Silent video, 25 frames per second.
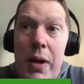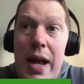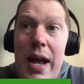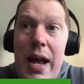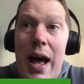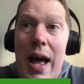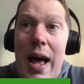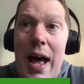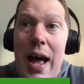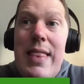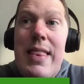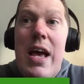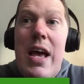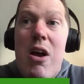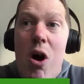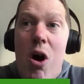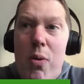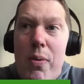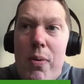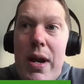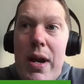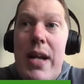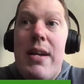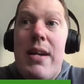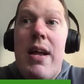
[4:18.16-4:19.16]
for the player,
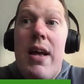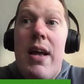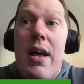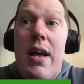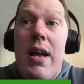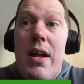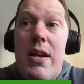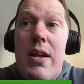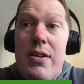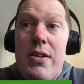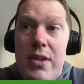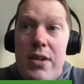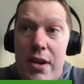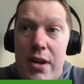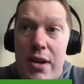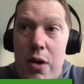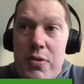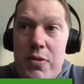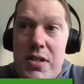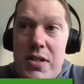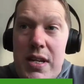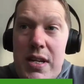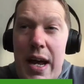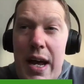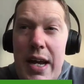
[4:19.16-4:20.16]
and they are in
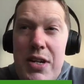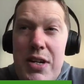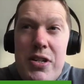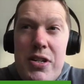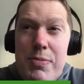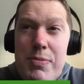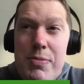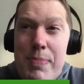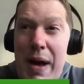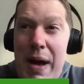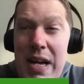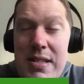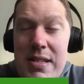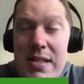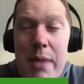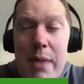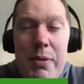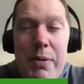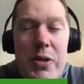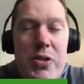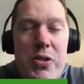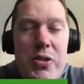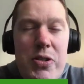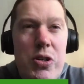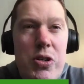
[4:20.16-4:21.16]
negotiations. Max
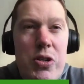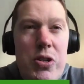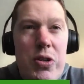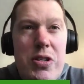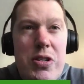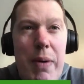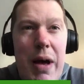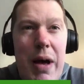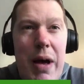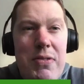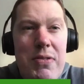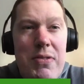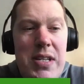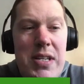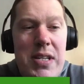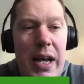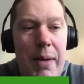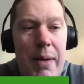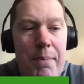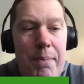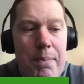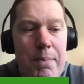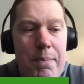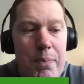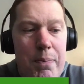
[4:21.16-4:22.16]
Eberl's talked about
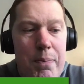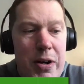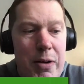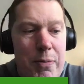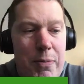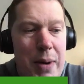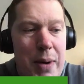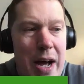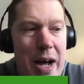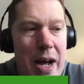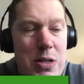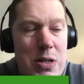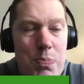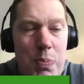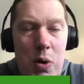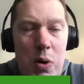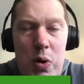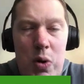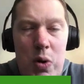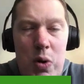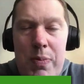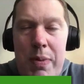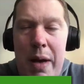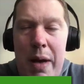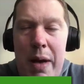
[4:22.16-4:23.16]
it, one of Bayern's
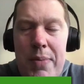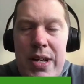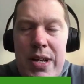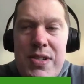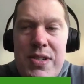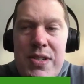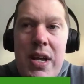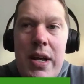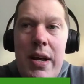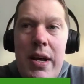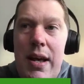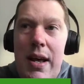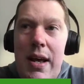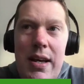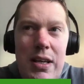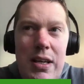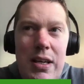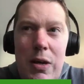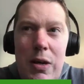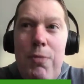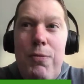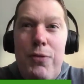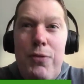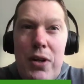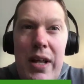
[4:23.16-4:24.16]
board members.
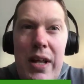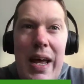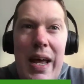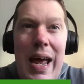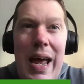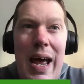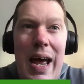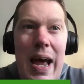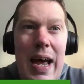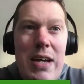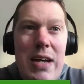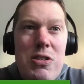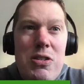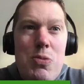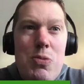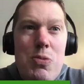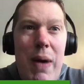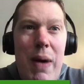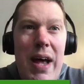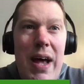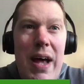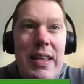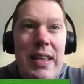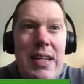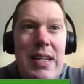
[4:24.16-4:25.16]
You fully
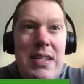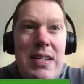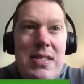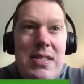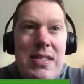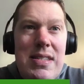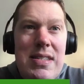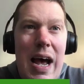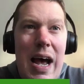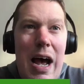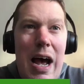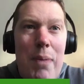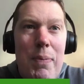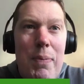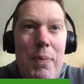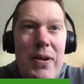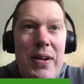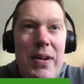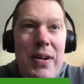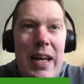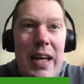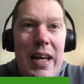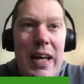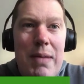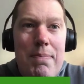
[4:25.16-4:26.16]
expect this to happen.
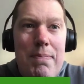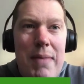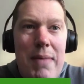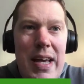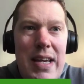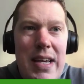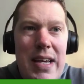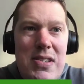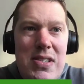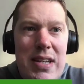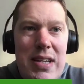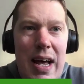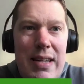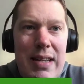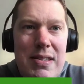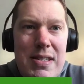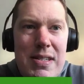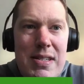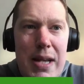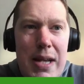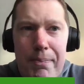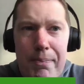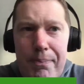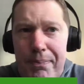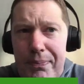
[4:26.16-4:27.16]
It makes sense.